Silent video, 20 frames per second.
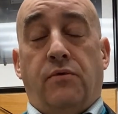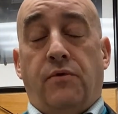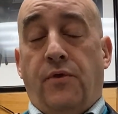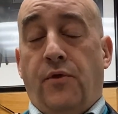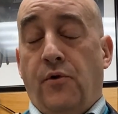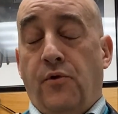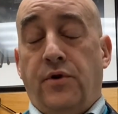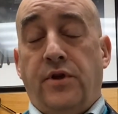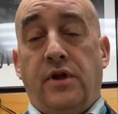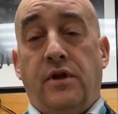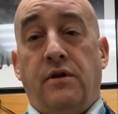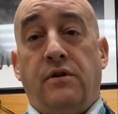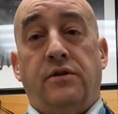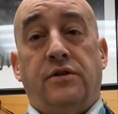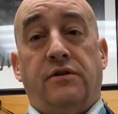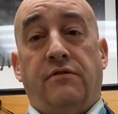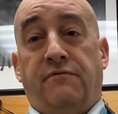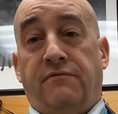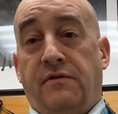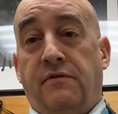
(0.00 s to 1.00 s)
30
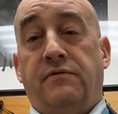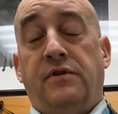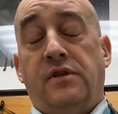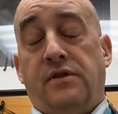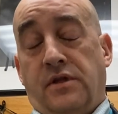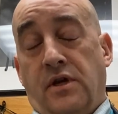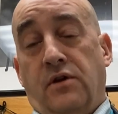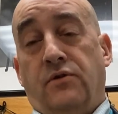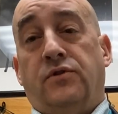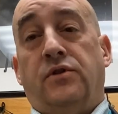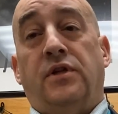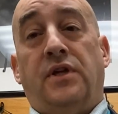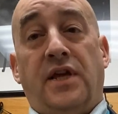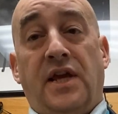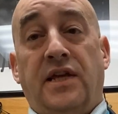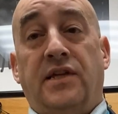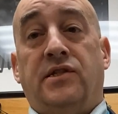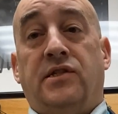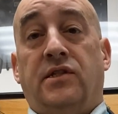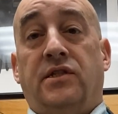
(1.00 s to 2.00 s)
to 50,000
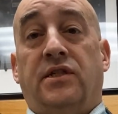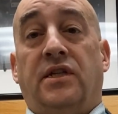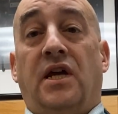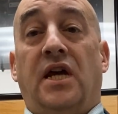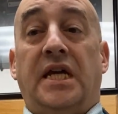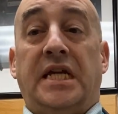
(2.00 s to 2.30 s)
cases a